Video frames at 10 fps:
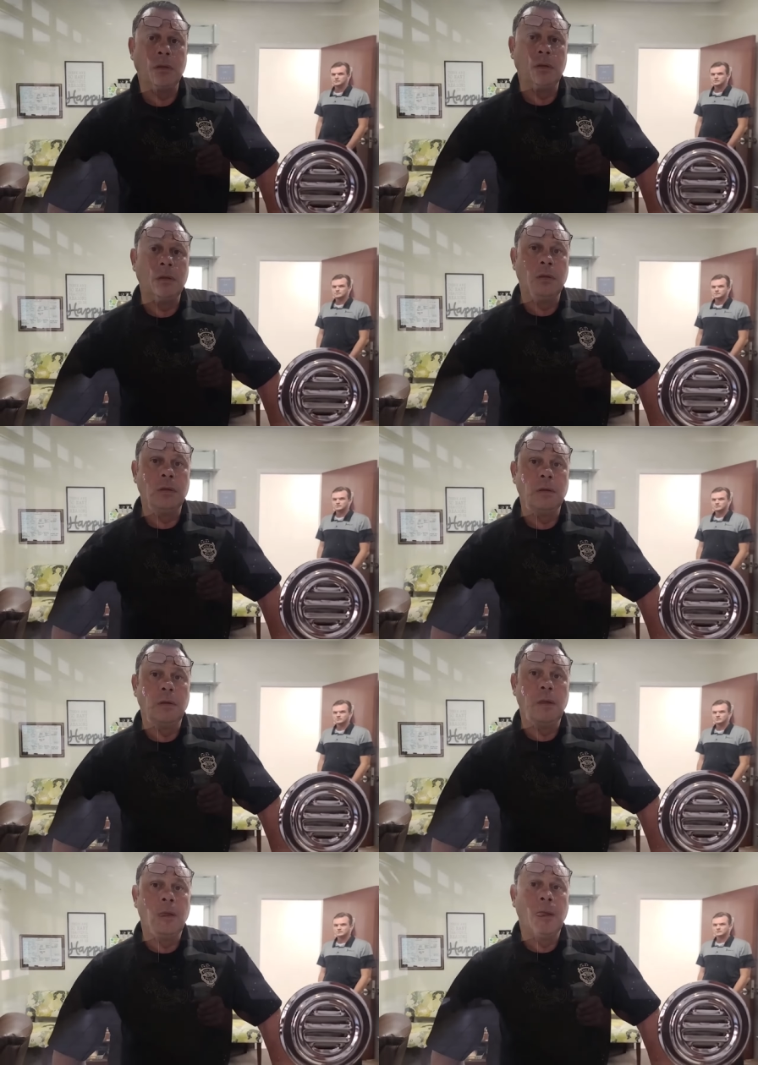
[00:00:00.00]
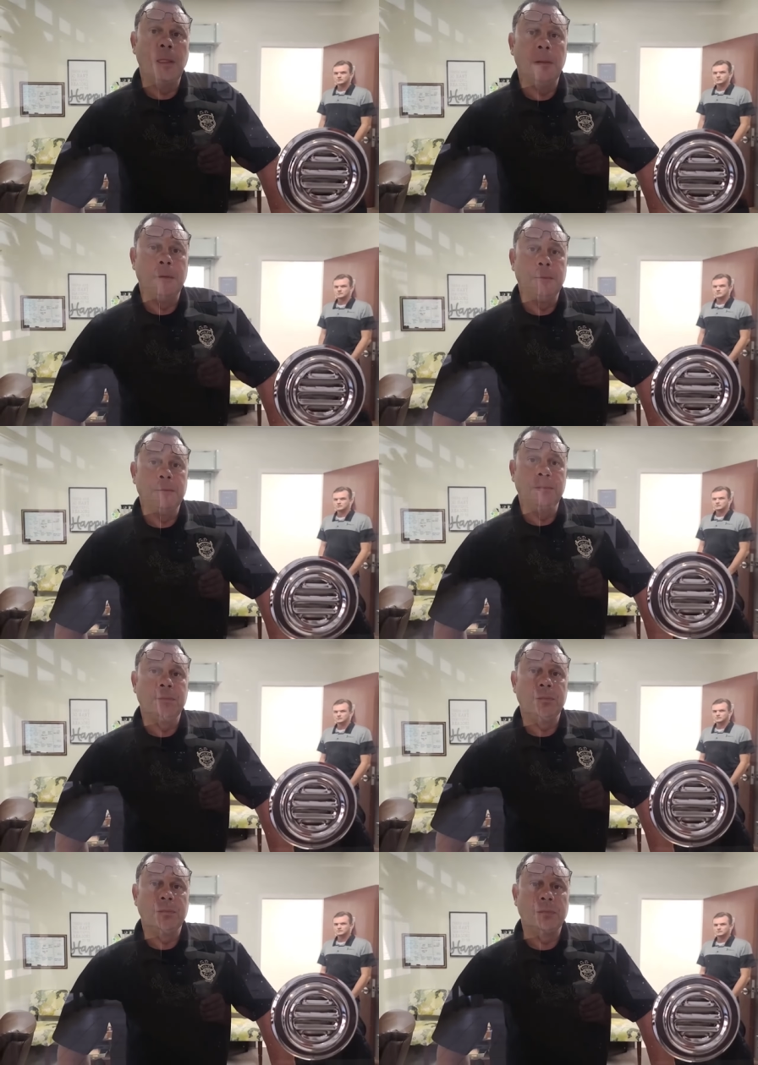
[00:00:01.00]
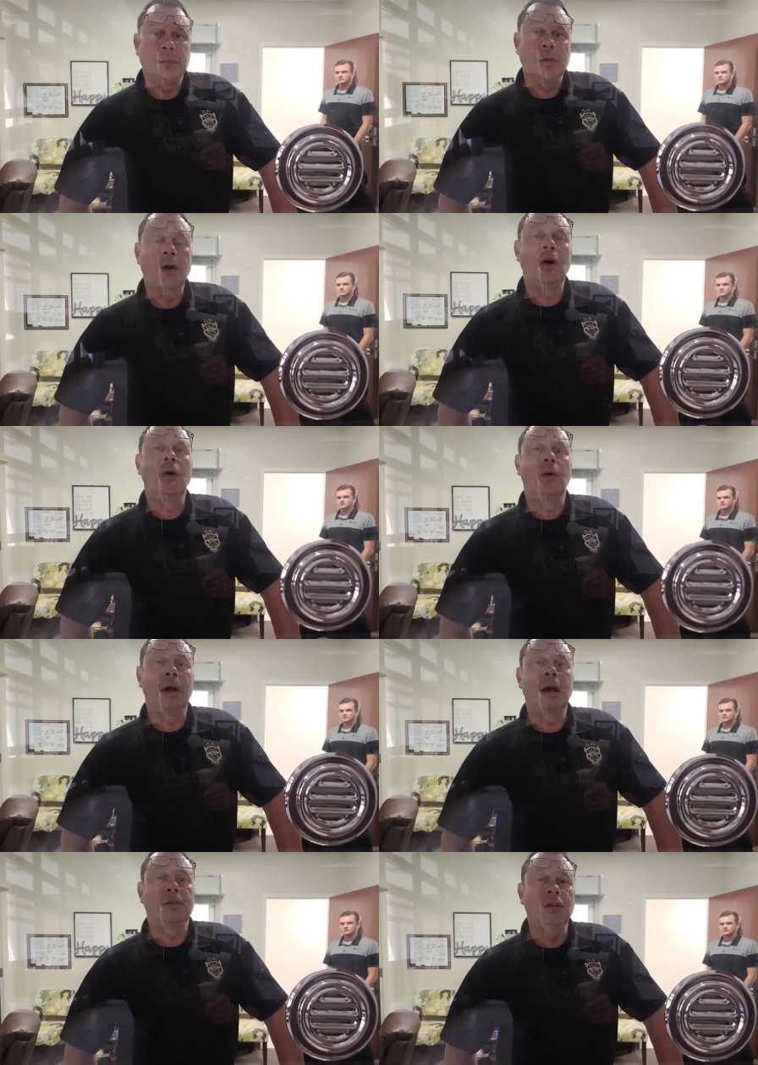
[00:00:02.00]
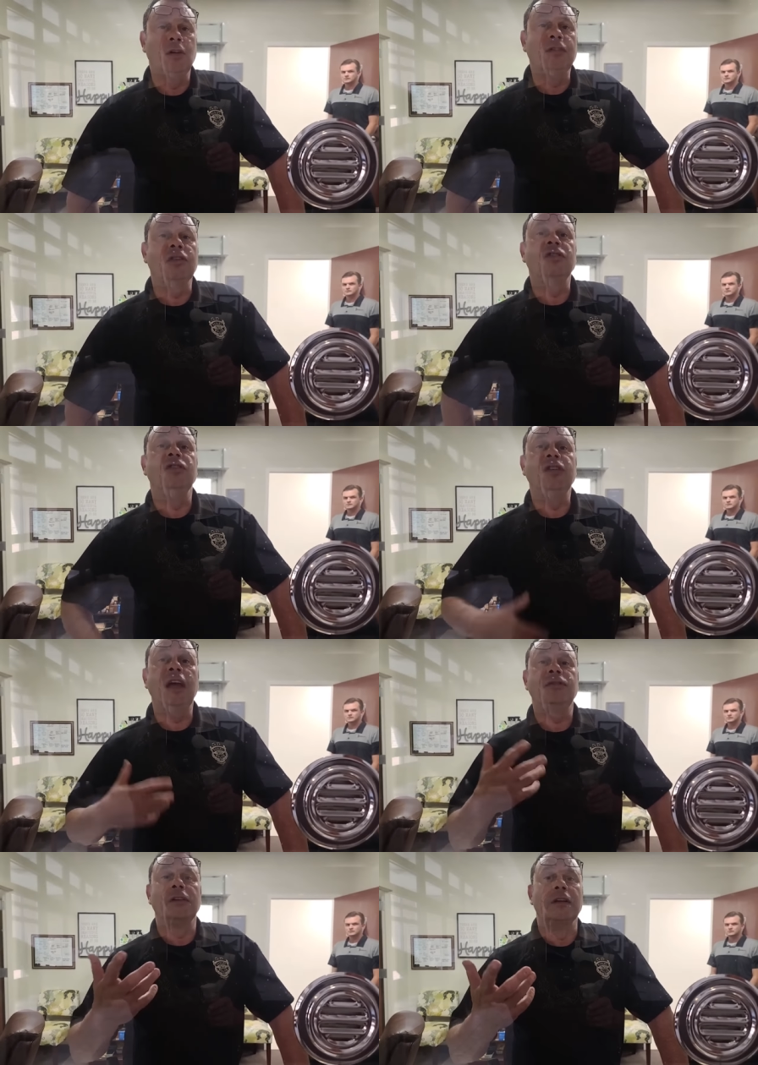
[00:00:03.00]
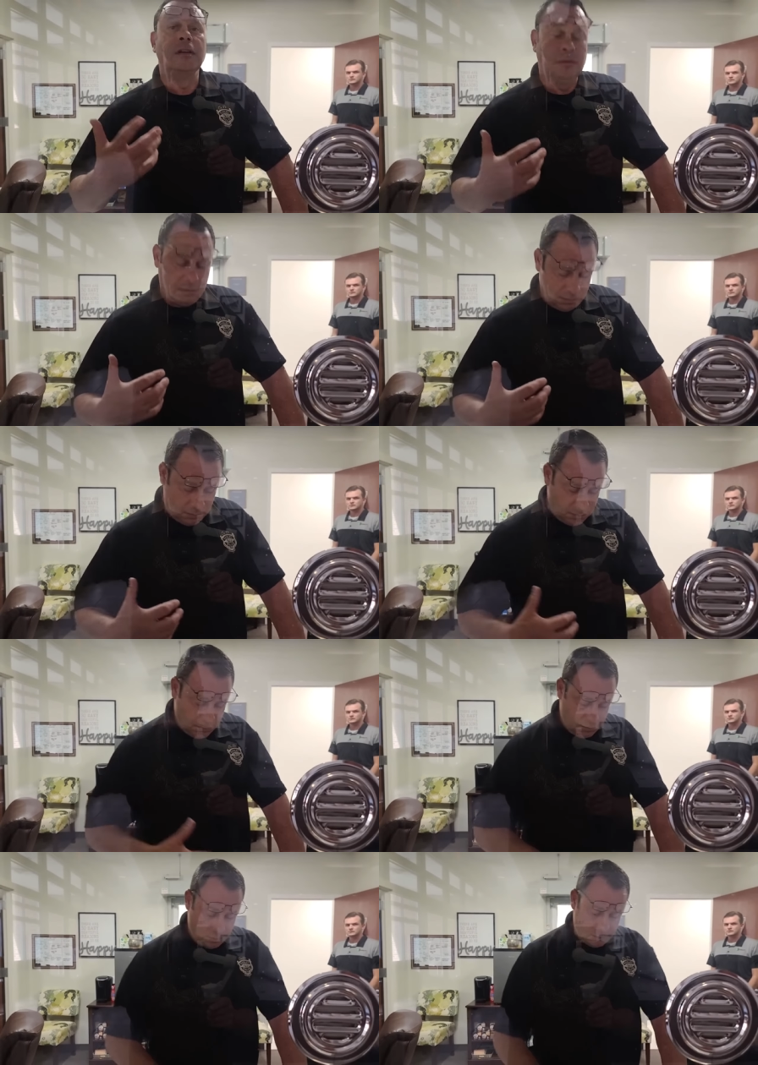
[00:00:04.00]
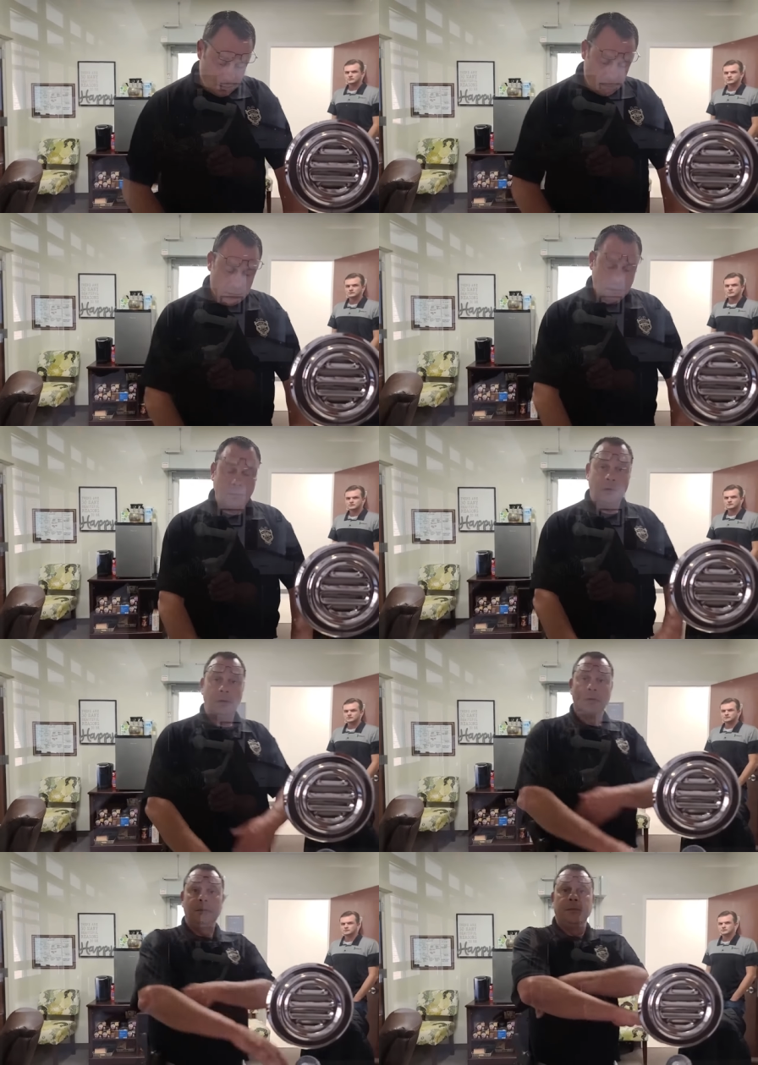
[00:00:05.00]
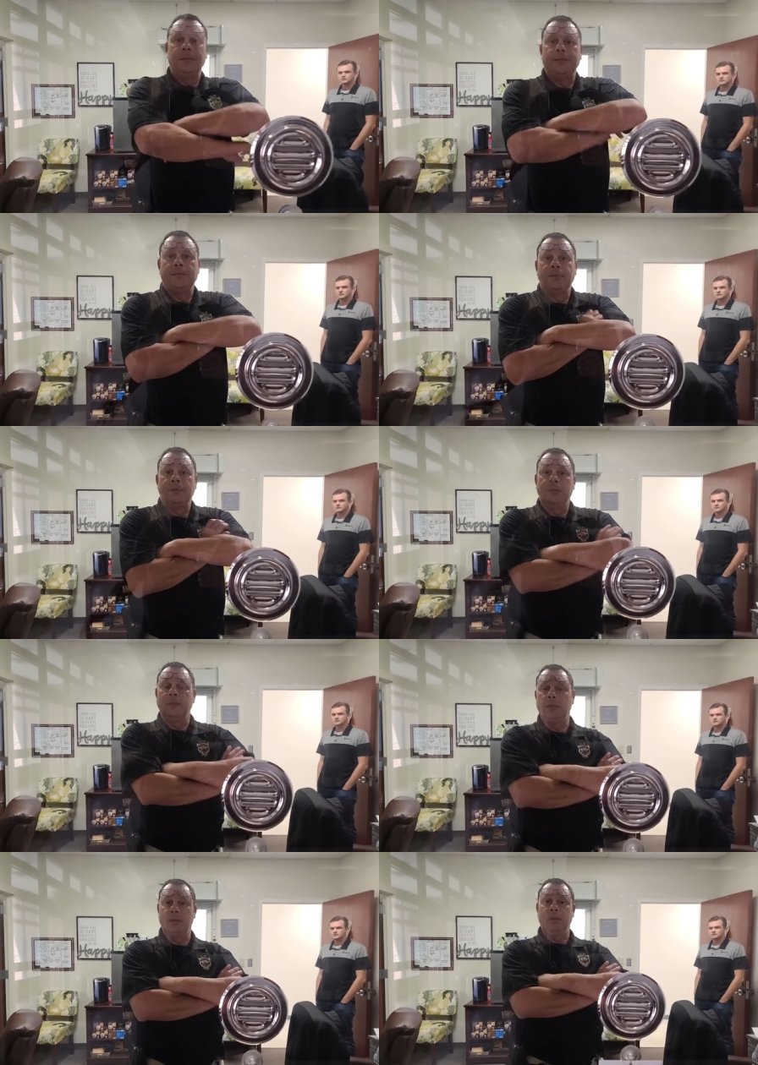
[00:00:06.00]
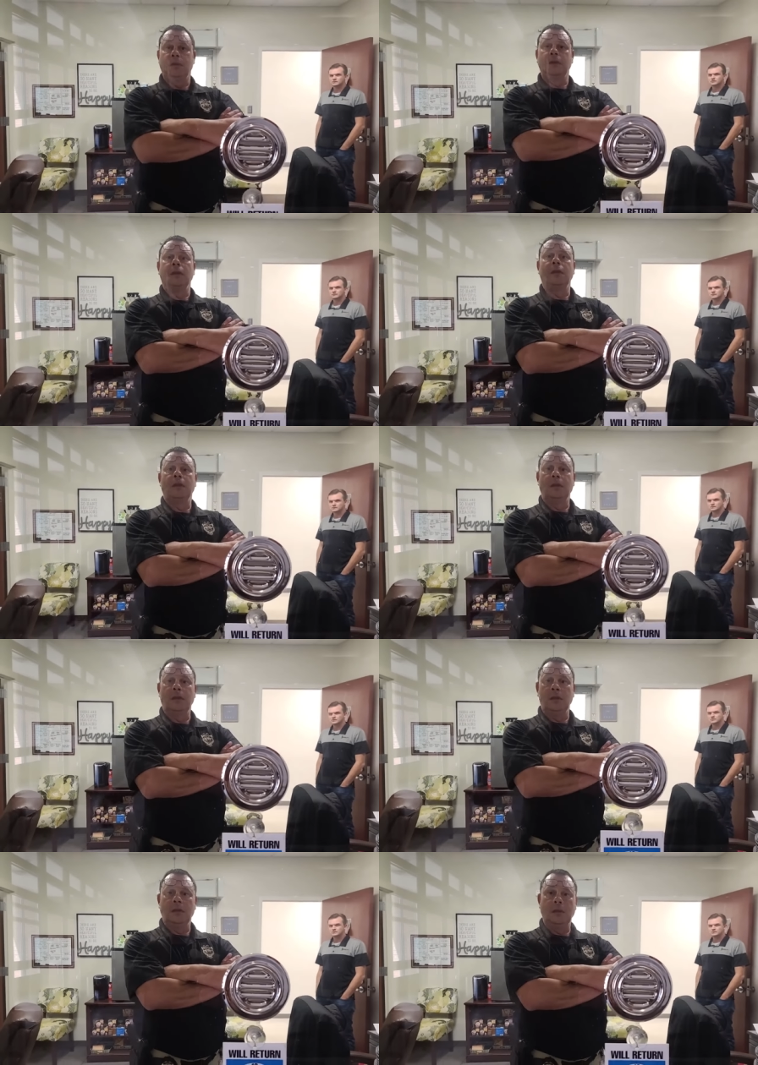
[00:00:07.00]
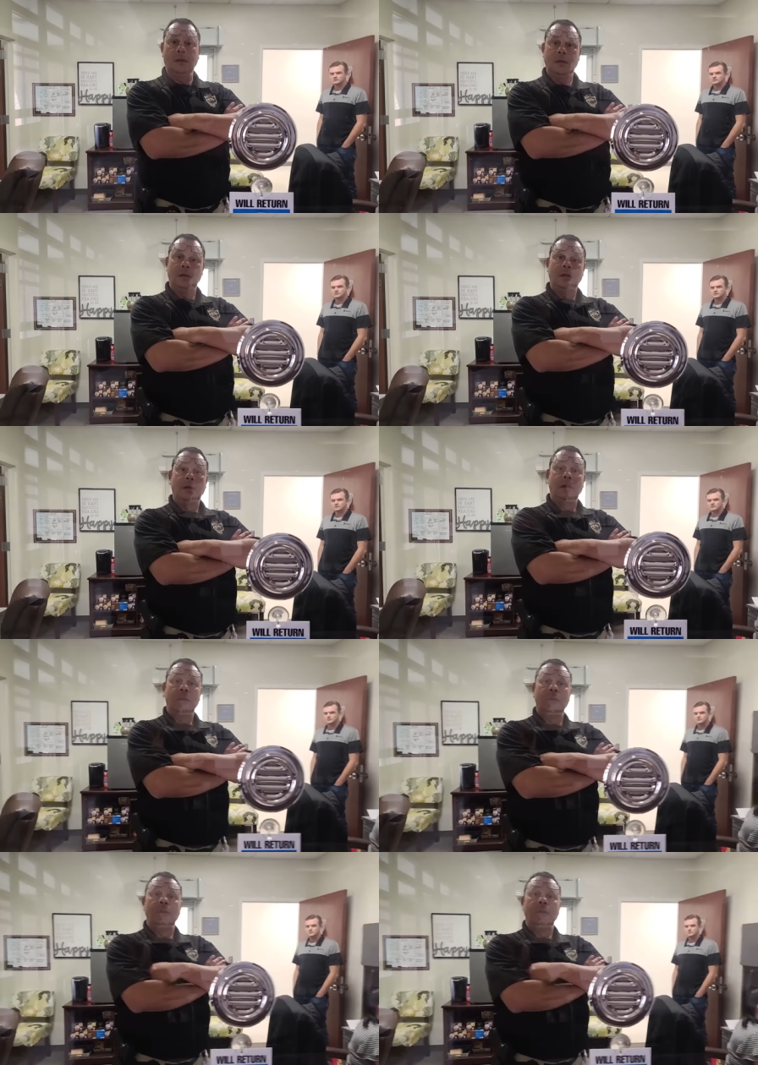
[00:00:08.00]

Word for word: I'm just saying if you could put them out here for the public, that way I could walk in here, or anybody could walk in here, and